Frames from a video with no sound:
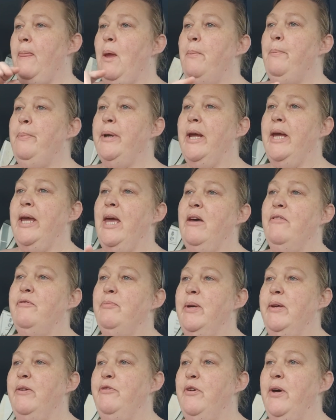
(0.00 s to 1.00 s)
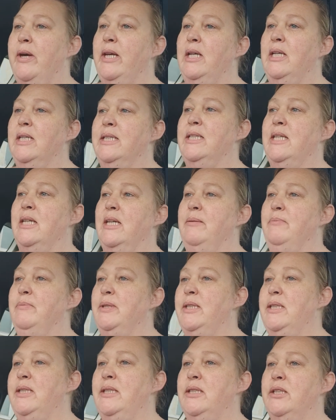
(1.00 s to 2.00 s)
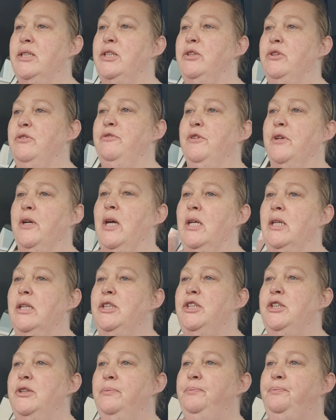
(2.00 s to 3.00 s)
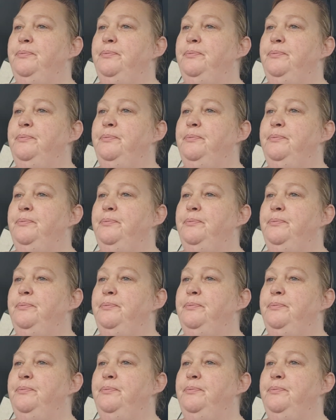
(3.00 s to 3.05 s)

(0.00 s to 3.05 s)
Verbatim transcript: But I have my final assignment to do for college.